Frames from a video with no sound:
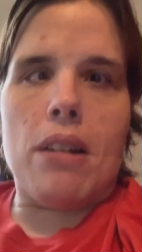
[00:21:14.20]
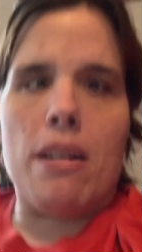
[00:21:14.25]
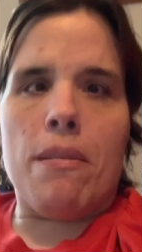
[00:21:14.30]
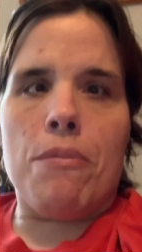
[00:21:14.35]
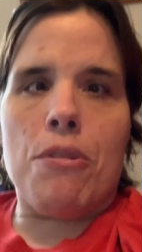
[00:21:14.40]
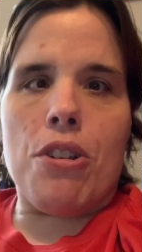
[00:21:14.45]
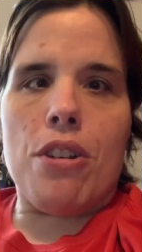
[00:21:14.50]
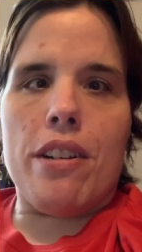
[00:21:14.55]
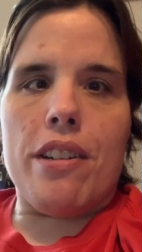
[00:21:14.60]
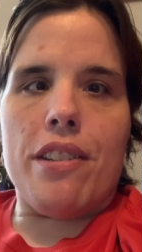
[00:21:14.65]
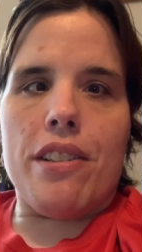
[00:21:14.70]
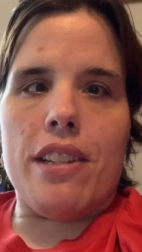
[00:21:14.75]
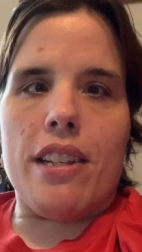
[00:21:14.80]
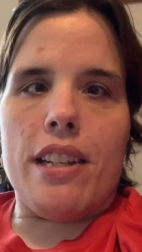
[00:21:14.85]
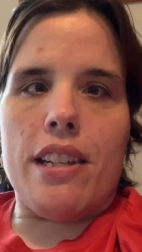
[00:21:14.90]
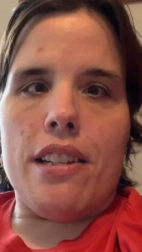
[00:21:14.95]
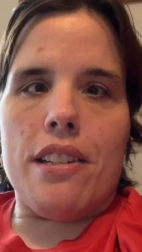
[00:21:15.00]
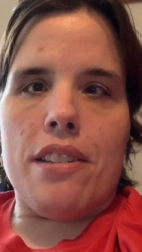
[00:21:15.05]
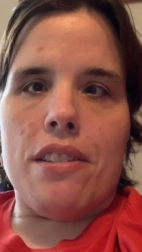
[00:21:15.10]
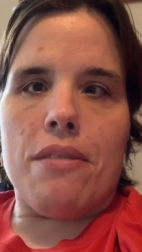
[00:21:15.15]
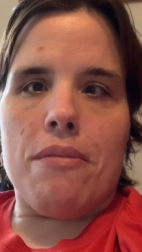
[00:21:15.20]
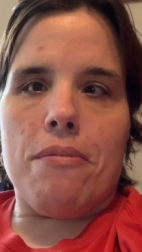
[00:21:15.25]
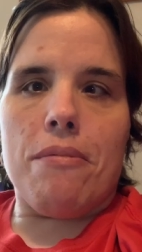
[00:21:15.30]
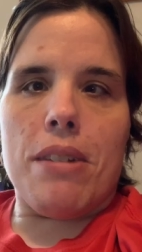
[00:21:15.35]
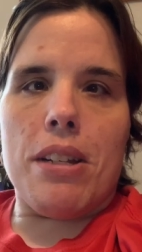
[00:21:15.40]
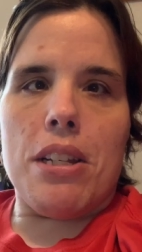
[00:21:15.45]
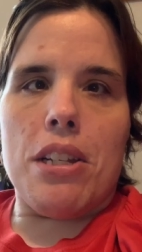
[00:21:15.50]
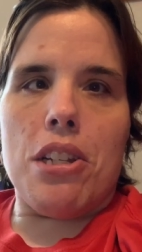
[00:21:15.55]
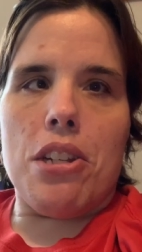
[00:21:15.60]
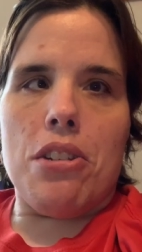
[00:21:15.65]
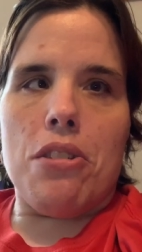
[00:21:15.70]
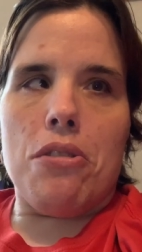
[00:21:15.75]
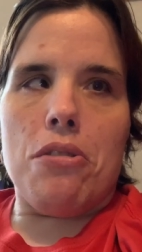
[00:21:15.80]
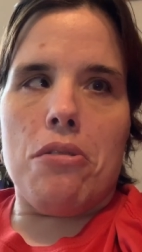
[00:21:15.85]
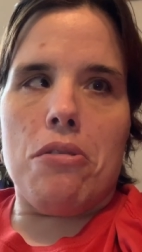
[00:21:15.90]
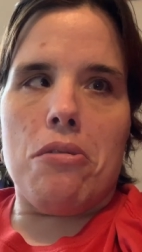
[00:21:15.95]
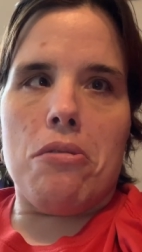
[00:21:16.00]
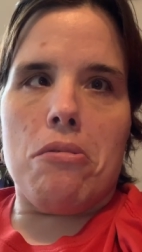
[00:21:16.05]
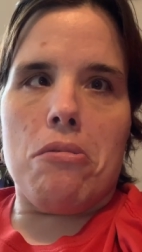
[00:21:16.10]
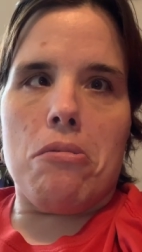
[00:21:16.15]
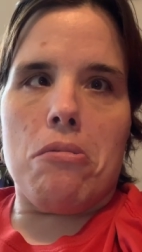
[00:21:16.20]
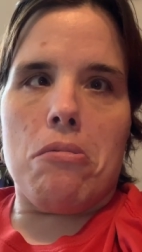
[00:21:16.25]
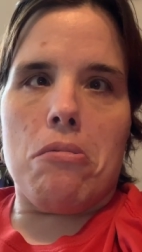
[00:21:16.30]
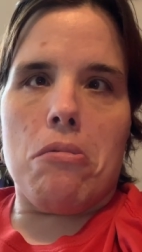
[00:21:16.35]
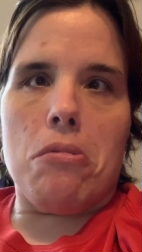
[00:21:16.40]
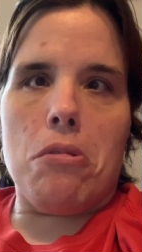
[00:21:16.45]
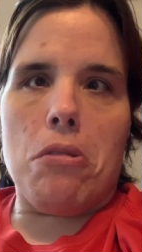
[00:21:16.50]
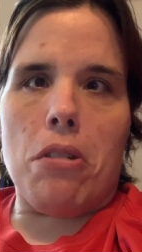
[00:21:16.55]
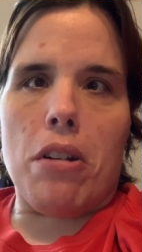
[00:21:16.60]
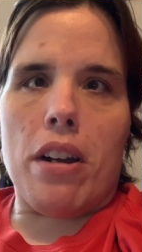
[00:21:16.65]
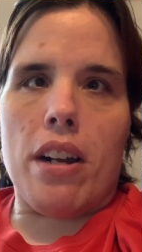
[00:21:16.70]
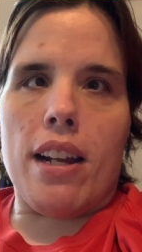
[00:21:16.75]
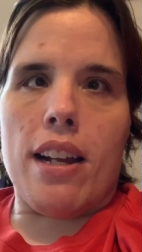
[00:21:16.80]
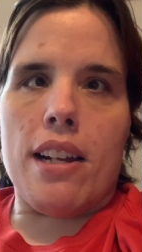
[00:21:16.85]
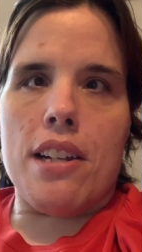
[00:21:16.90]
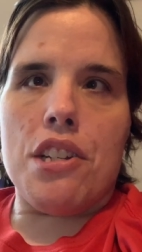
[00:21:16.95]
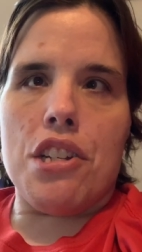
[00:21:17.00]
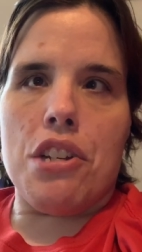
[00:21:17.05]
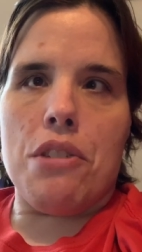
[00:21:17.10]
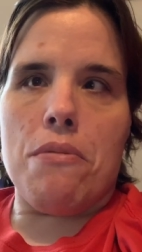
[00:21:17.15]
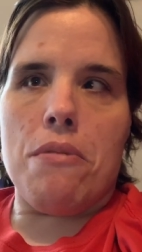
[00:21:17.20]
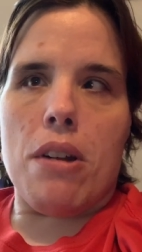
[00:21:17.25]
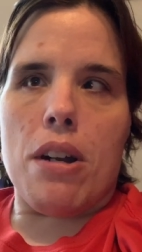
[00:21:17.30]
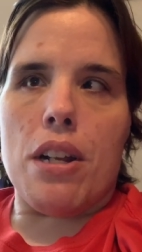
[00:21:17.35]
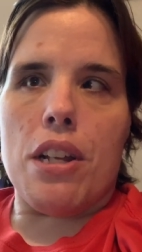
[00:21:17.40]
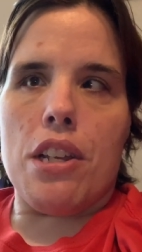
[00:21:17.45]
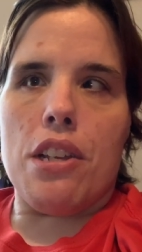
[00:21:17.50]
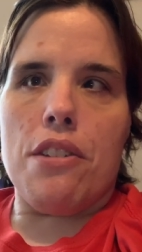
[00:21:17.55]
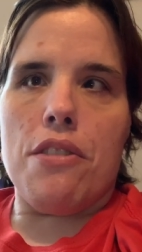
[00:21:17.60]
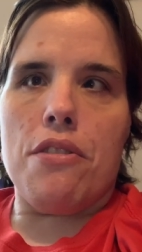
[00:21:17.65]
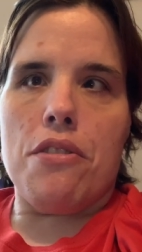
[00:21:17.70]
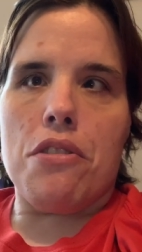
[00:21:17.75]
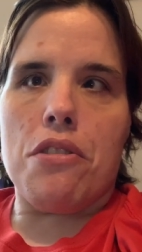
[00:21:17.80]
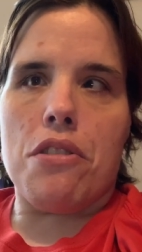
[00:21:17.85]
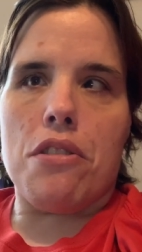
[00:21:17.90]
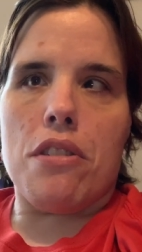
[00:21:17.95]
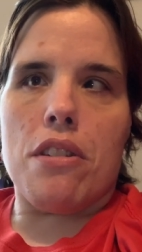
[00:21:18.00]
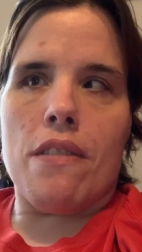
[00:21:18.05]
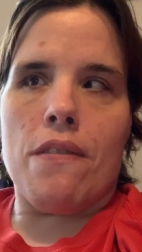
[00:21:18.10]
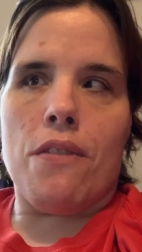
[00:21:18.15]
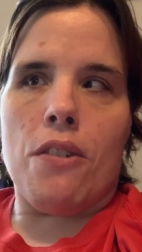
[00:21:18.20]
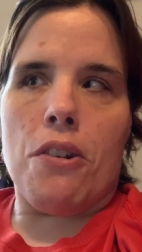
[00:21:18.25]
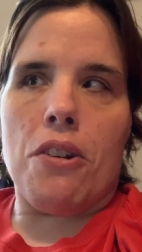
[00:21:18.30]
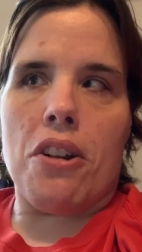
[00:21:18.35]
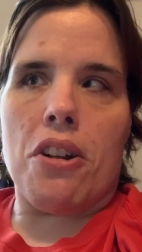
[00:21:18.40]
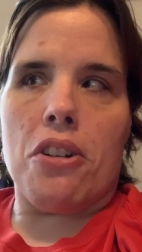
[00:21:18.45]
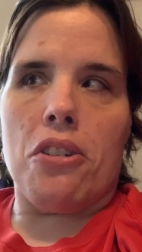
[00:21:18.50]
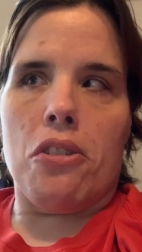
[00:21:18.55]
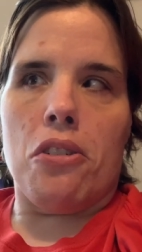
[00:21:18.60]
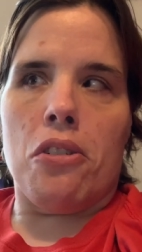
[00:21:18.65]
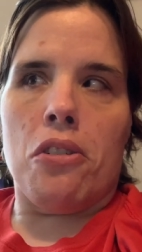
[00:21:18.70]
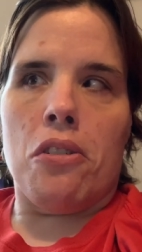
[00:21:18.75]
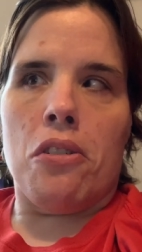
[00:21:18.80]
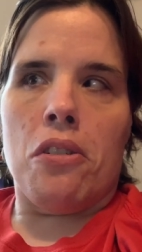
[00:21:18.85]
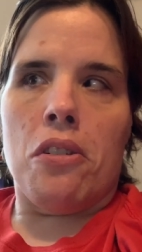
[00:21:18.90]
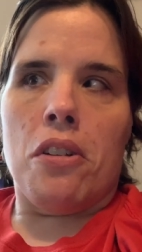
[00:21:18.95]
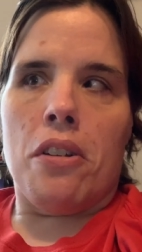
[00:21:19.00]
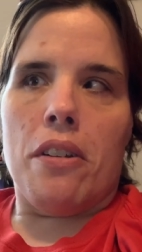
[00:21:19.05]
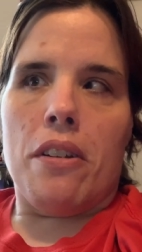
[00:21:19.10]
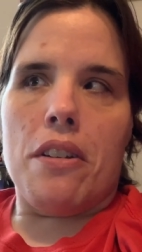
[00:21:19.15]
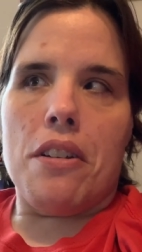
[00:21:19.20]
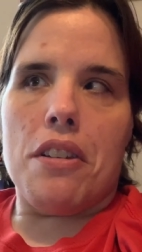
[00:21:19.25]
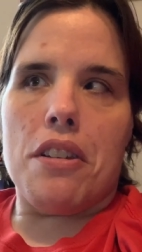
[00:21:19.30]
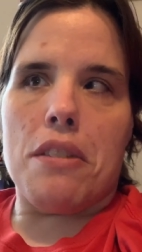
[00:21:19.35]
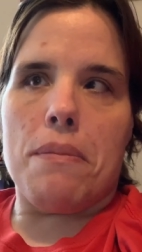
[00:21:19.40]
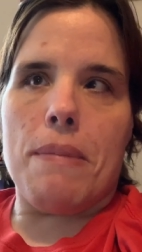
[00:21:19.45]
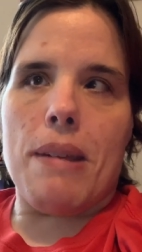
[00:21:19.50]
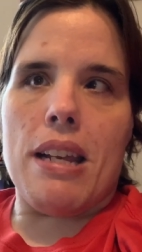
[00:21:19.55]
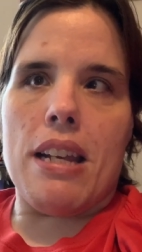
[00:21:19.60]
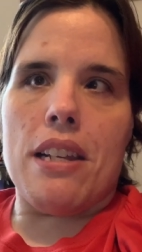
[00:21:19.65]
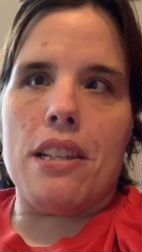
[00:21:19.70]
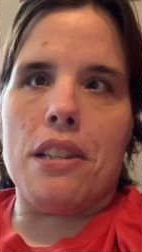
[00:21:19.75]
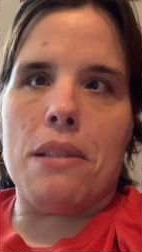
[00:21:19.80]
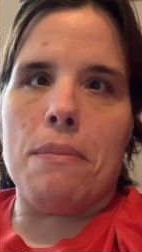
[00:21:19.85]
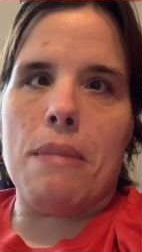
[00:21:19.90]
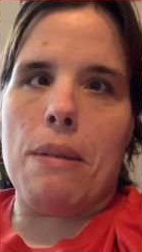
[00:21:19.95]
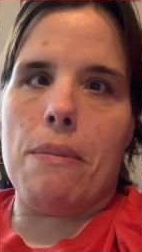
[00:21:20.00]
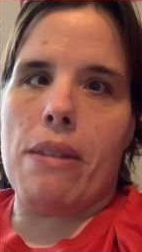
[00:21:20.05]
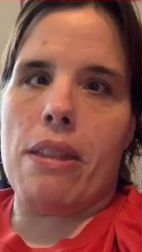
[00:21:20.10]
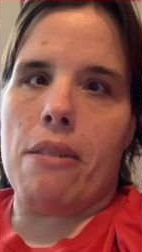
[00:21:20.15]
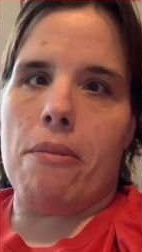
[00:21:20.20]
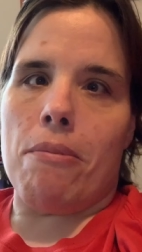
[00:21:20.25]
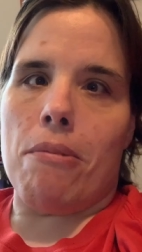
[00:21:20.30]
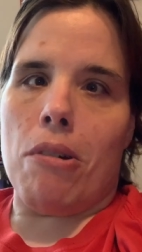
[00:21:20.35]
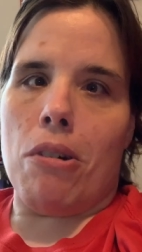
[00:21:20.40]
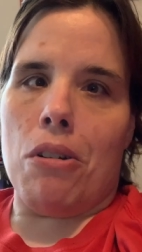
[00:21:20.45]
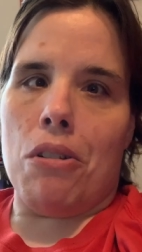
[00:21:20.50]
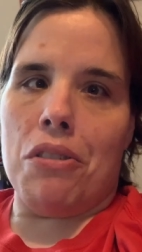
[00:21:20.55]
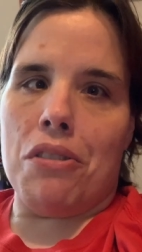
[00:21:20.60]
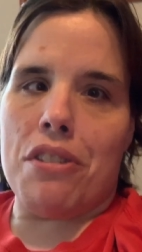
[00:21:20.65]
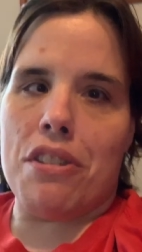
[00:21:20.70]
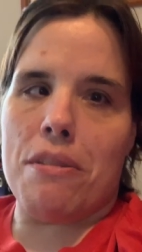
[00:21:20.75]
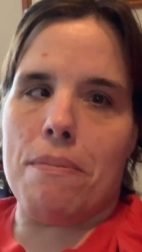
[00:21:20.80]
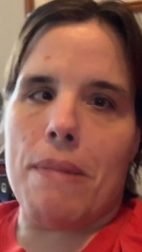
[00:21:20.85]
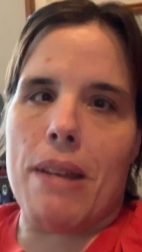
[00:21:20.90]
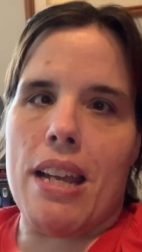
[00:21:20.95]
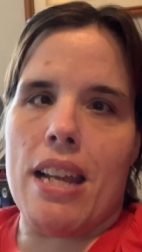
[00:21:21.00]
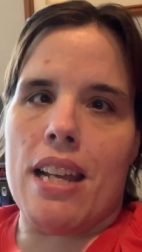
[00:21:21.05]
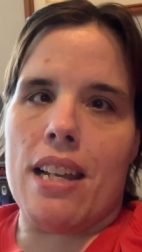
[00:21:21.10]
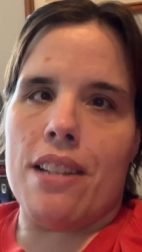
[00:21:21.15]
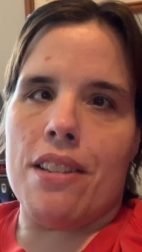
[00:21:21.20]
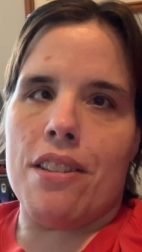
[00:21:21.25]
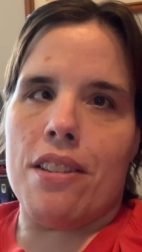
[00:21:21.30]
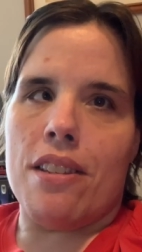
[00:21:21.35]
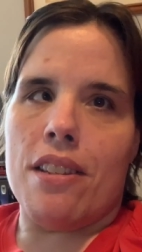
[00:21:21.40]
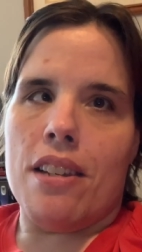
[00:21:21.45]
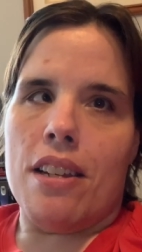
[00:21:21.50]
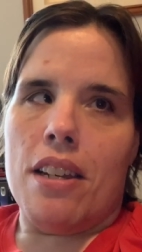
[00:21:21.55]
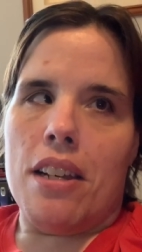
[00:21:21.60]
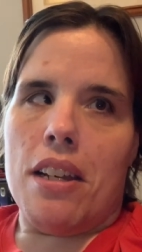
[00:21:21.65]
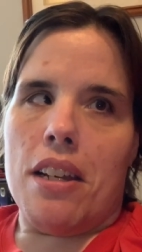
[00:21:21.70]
I'm trying to say is when you organize, you want to use the vertical space, maybe the wall space.